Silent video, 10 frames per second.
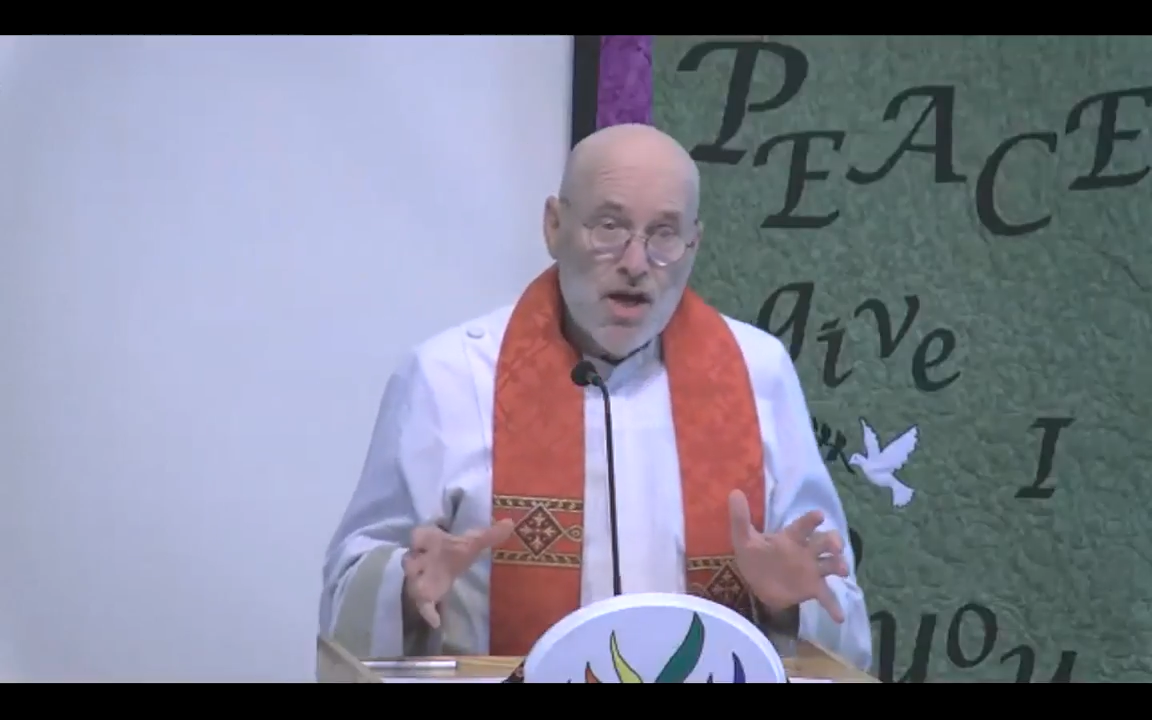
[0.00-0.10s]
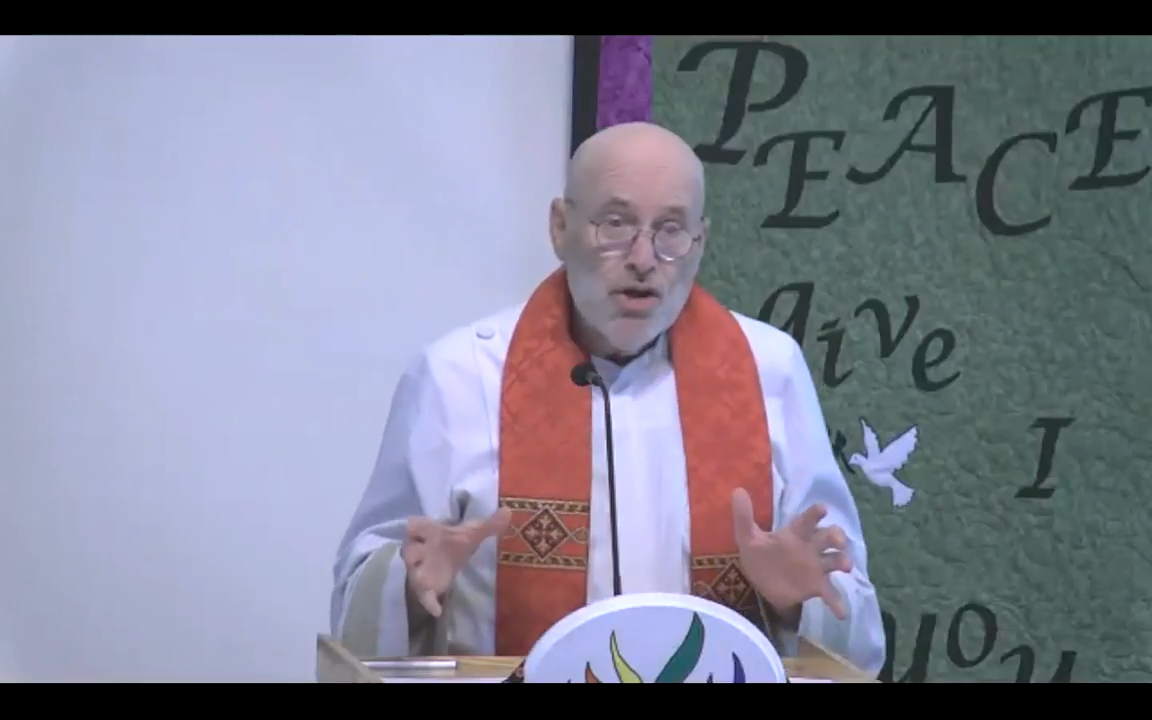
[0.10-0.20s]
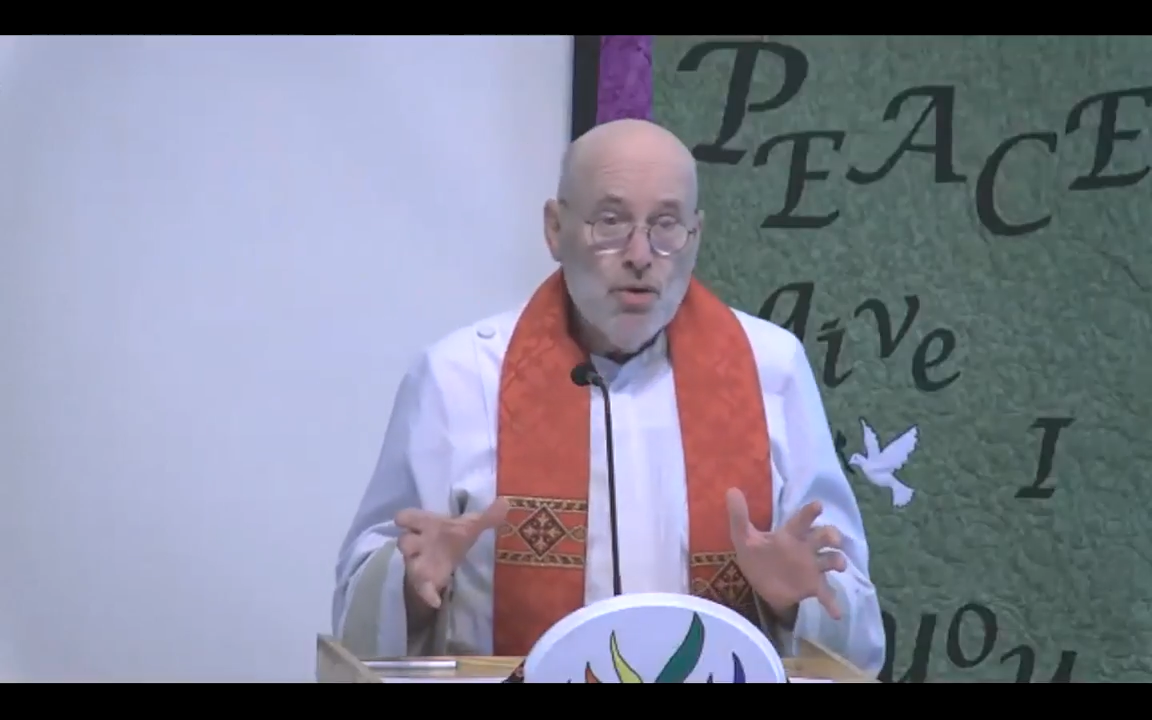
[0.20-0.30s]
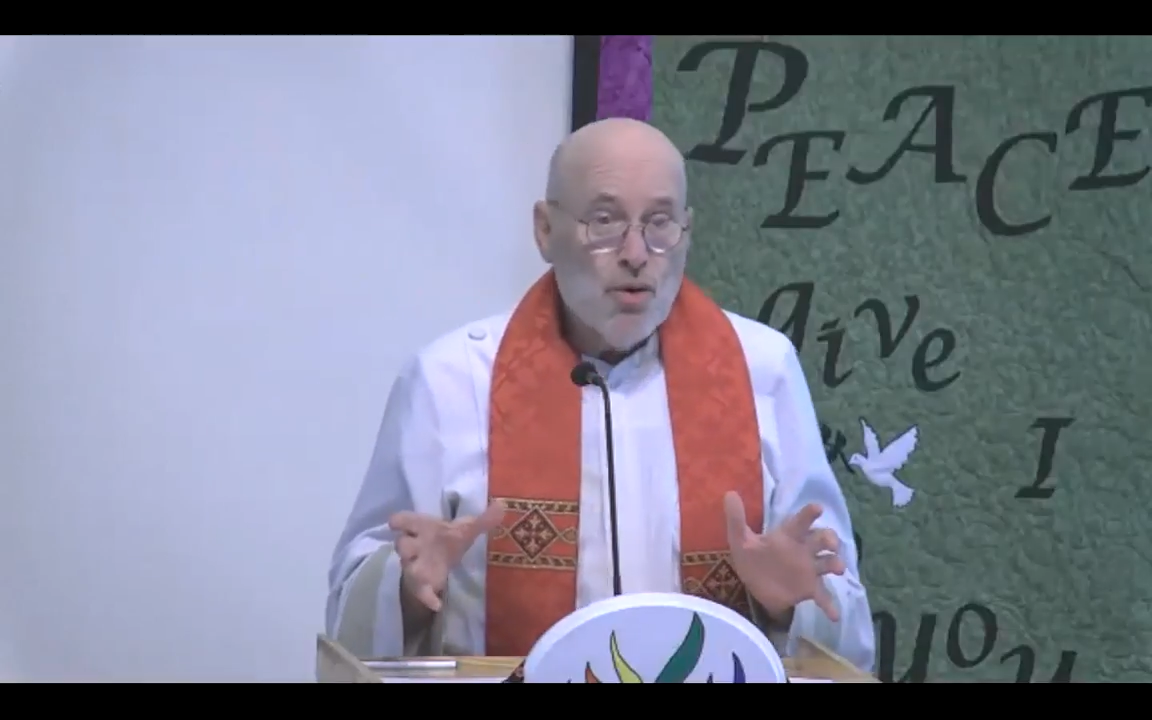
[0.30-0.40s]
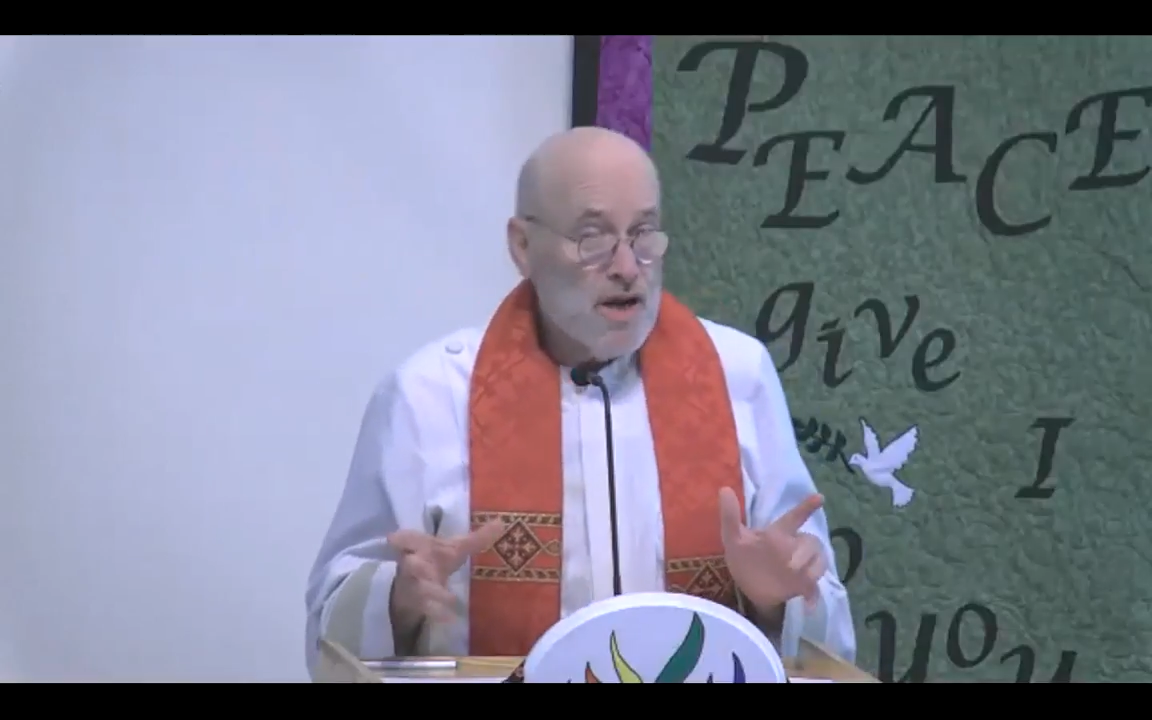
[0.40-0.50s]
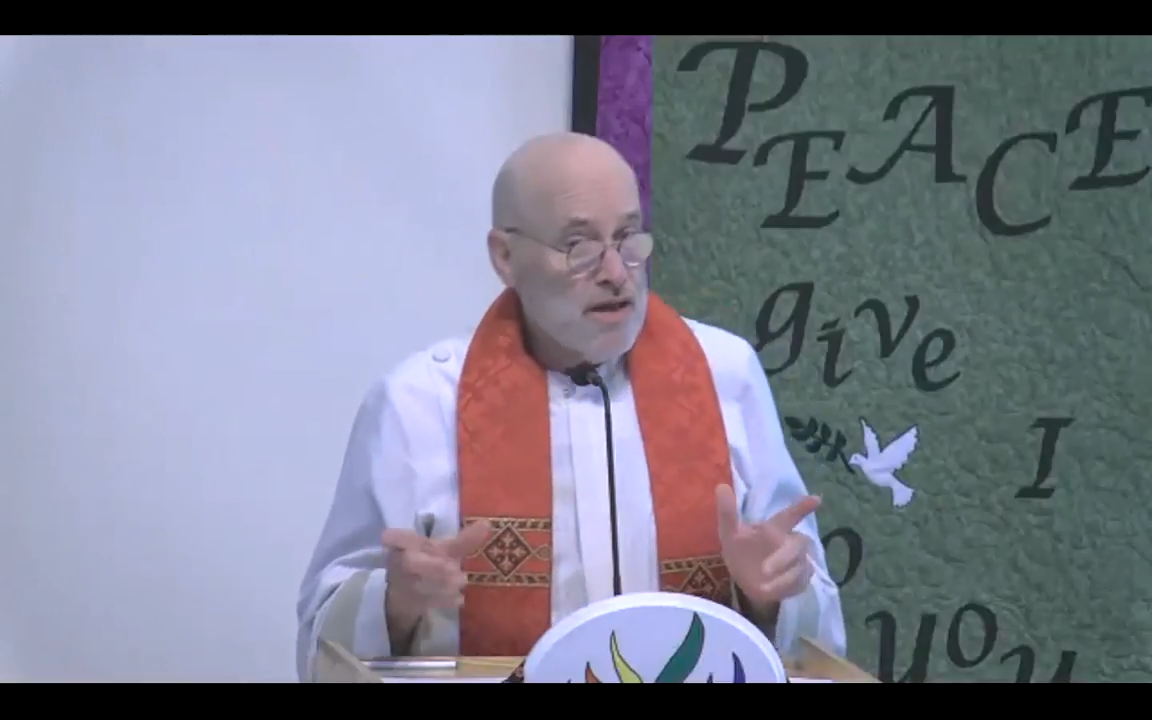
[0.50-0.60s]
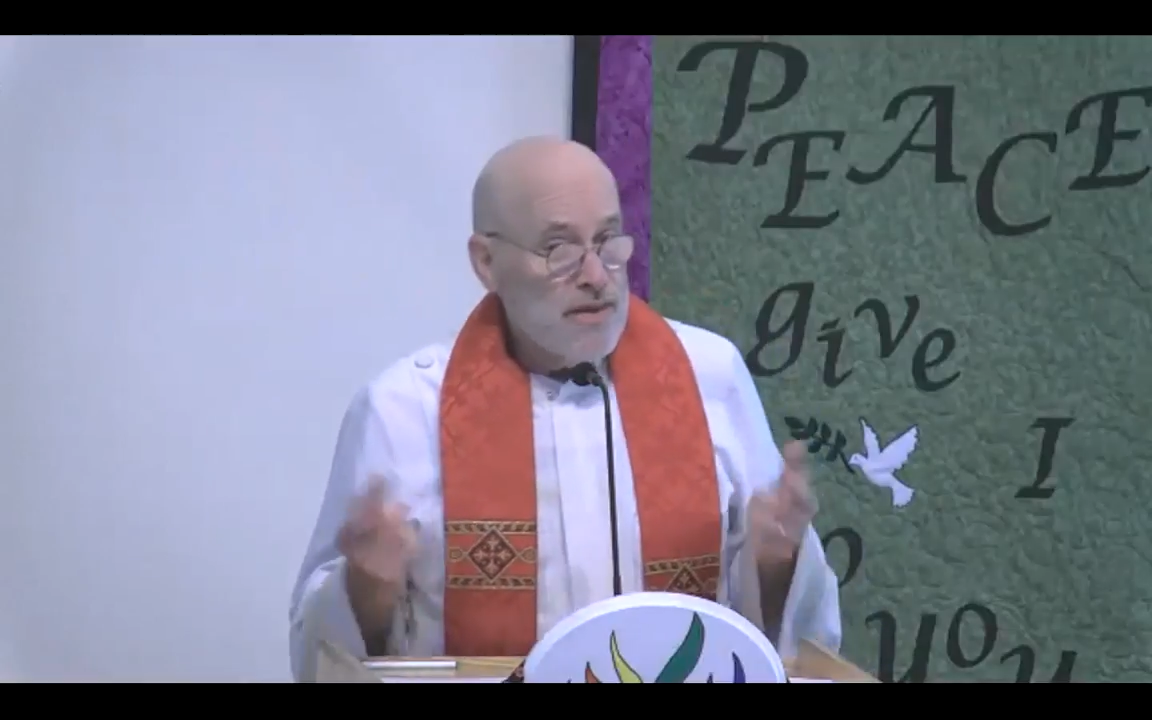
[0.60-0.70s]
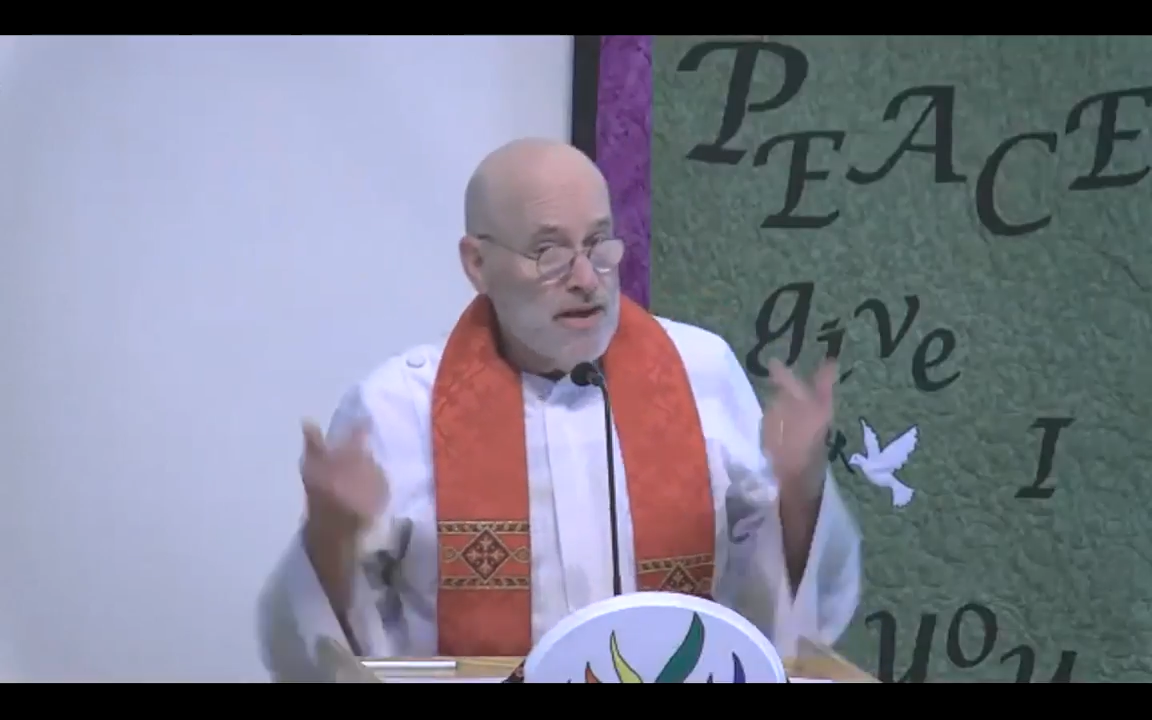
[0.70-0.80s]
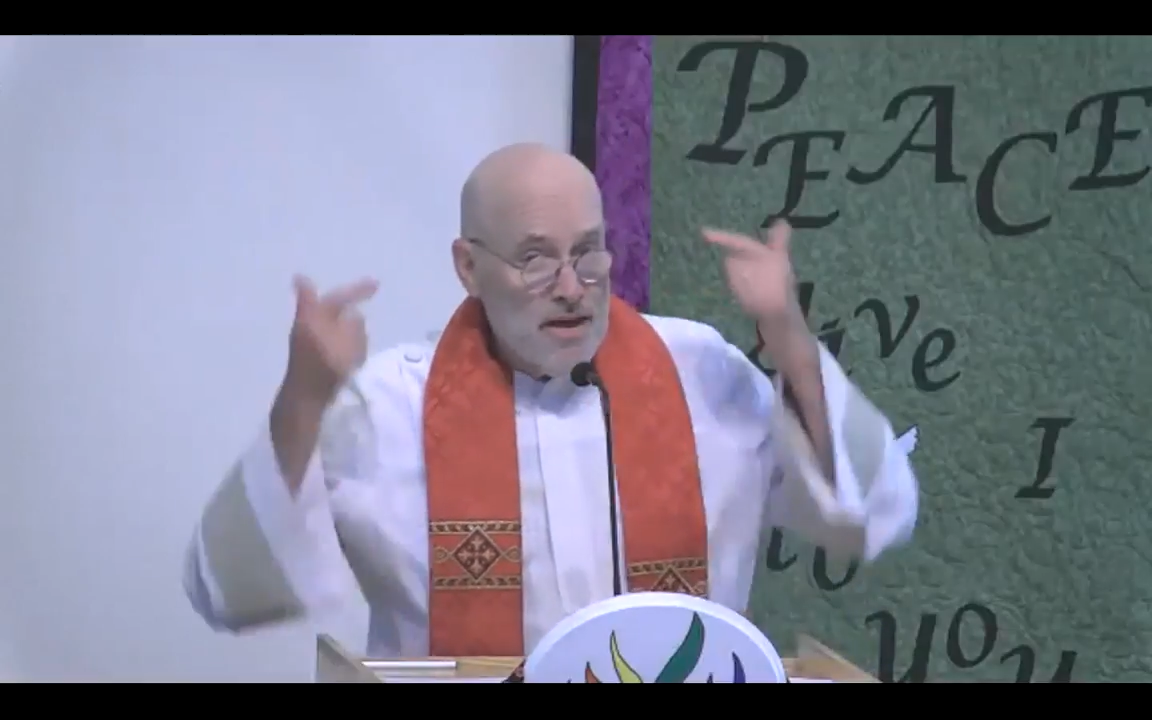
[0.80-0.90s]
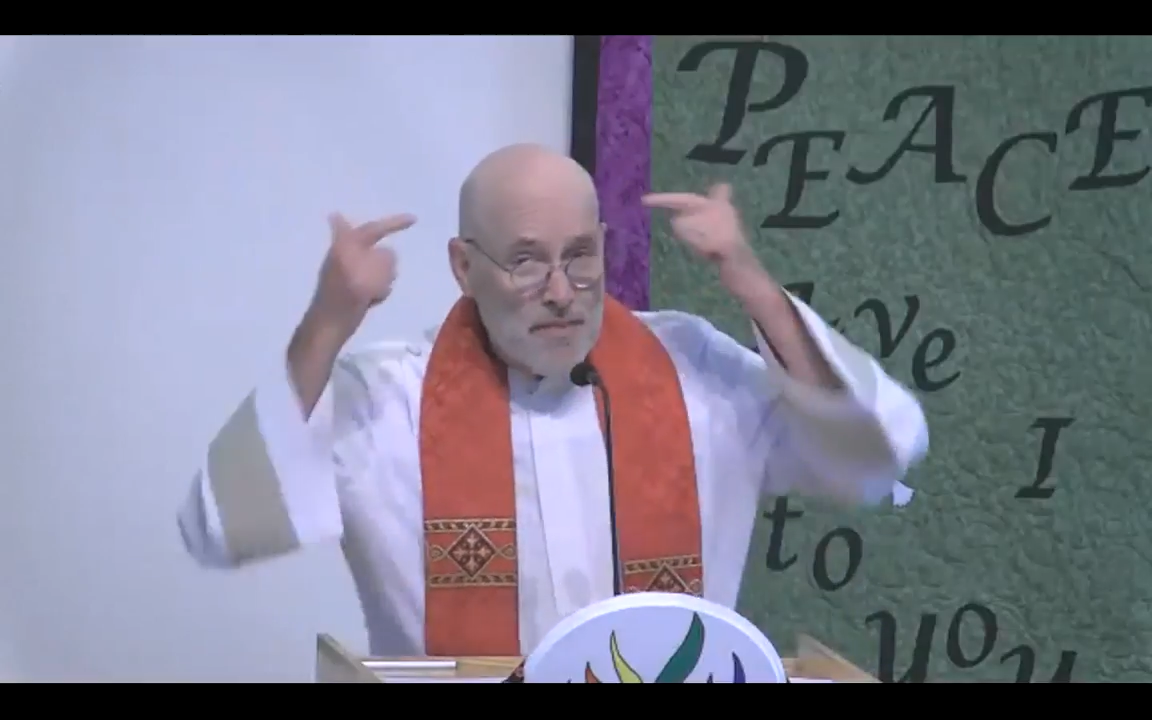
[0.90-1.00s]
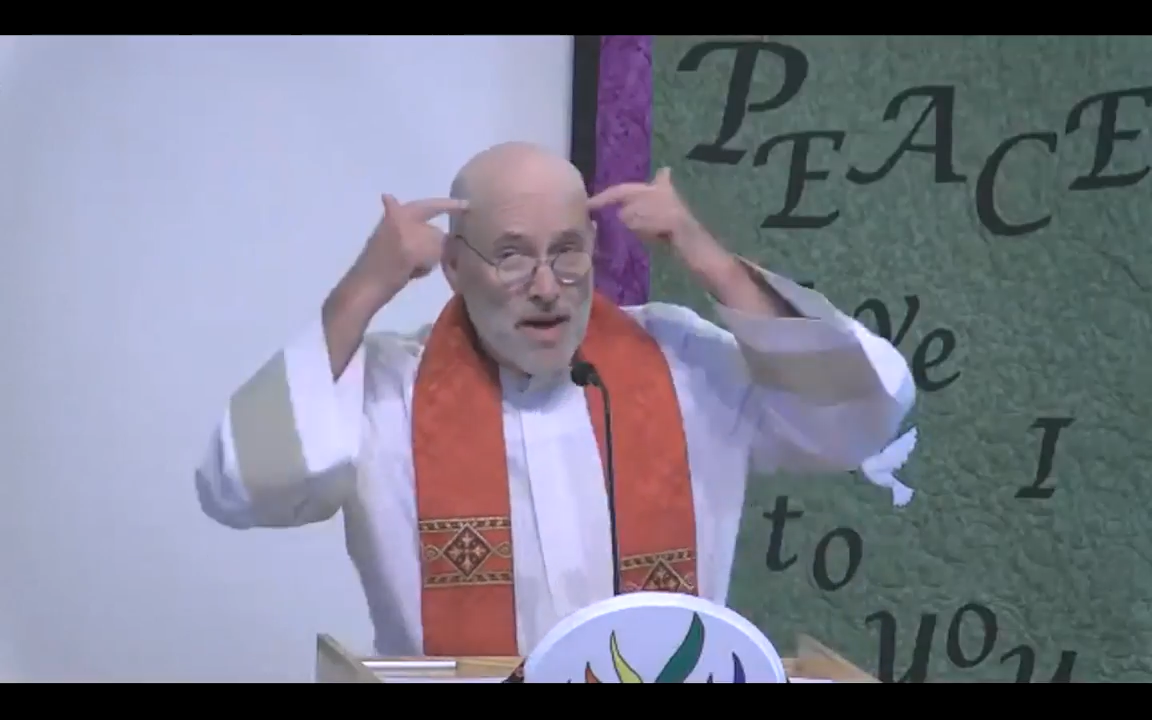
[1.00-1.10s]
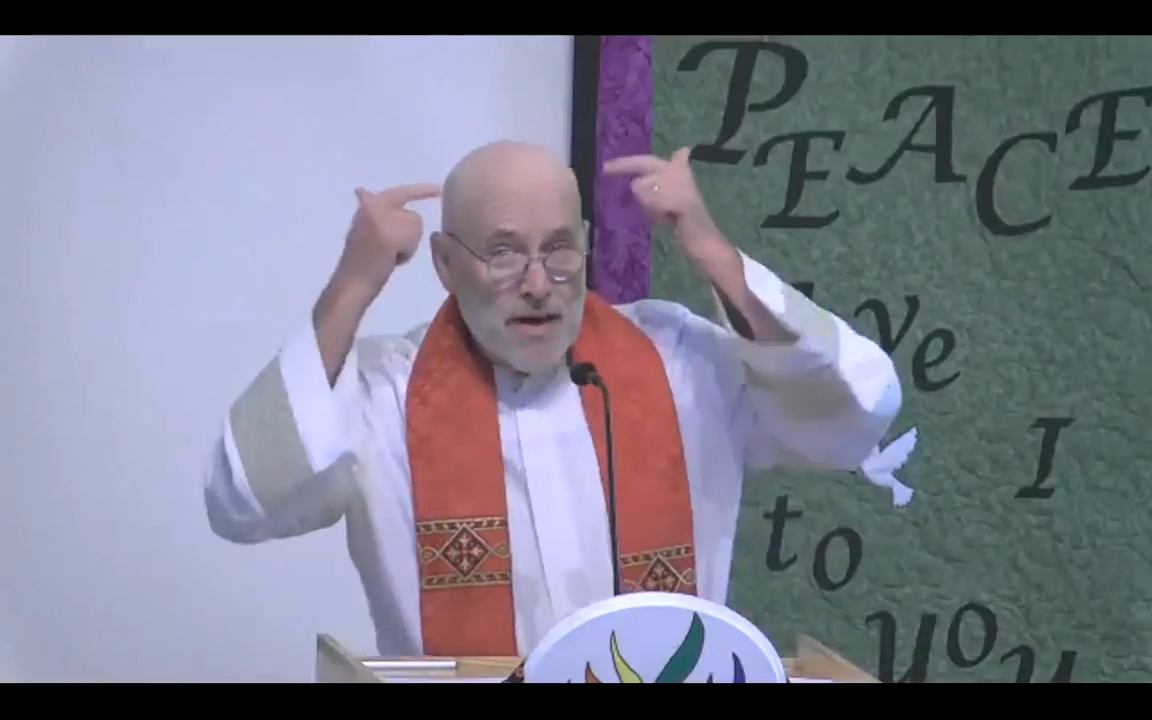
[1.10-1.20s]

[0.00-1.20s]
you are not thinking about